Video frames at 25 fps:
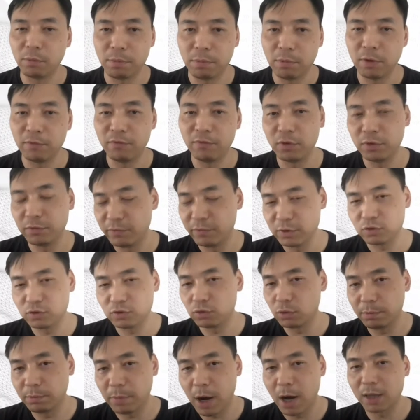
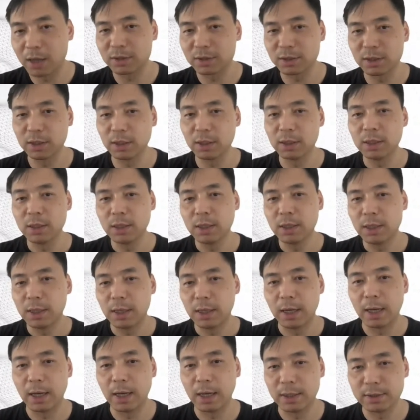eventually pass
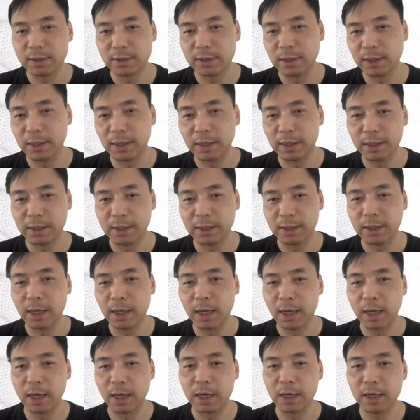
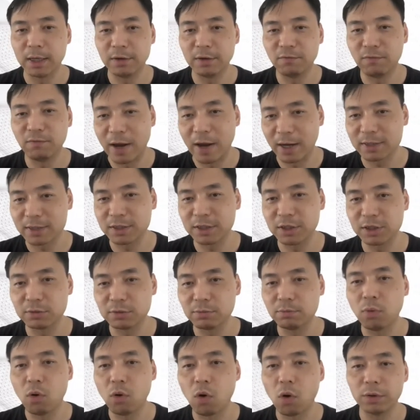the
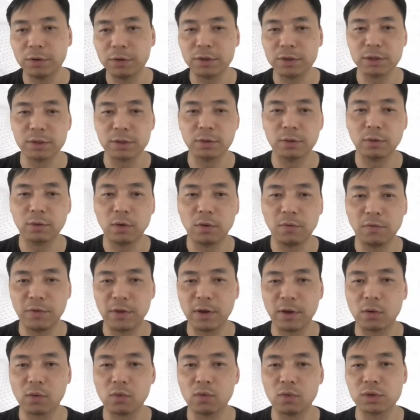inflection point of
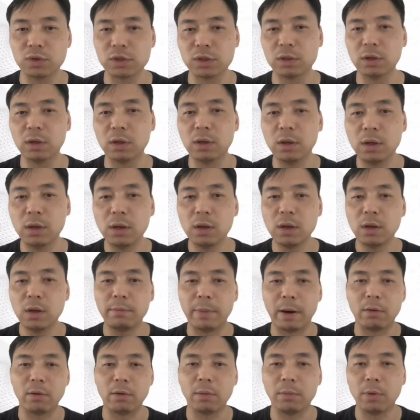the growth
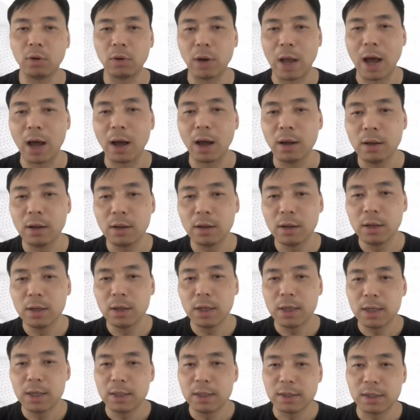parabola.
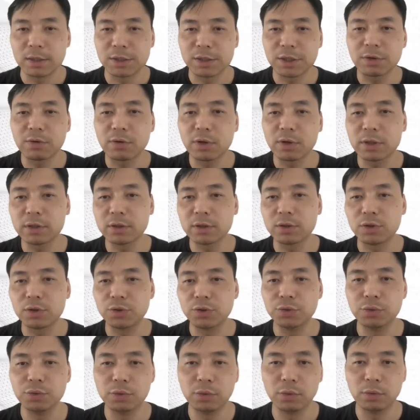The secret
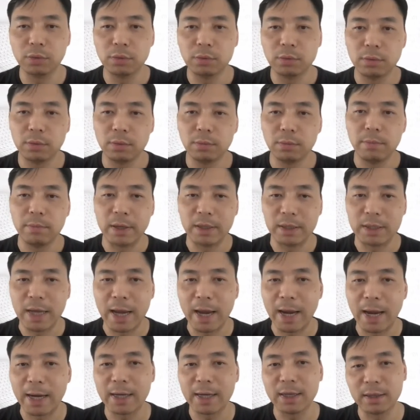to
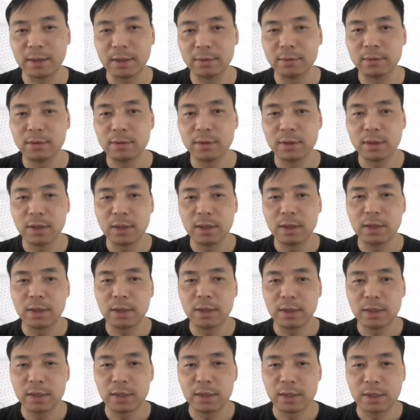maintaining
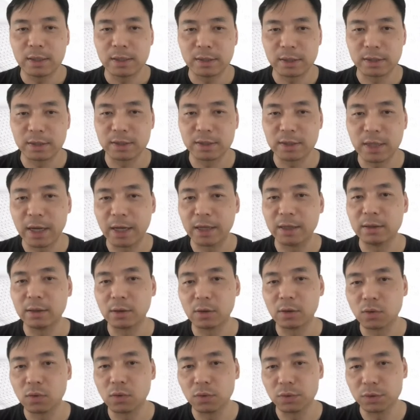sustained
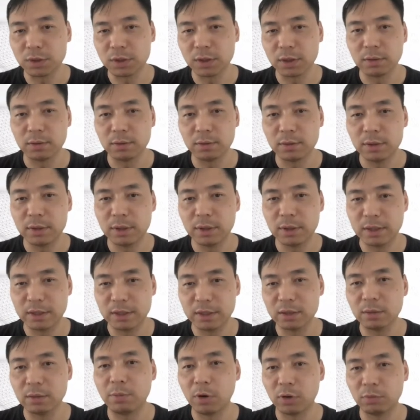growth is
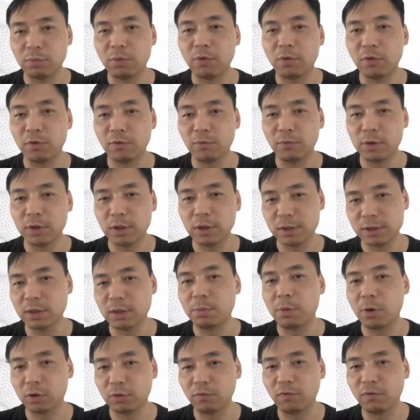the
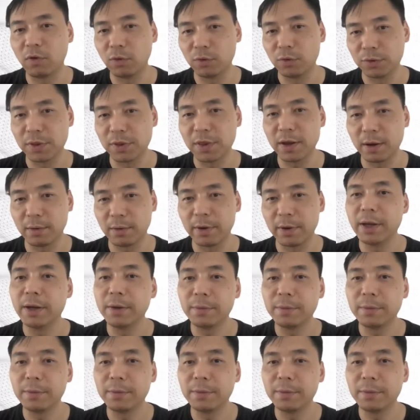portfolio theory,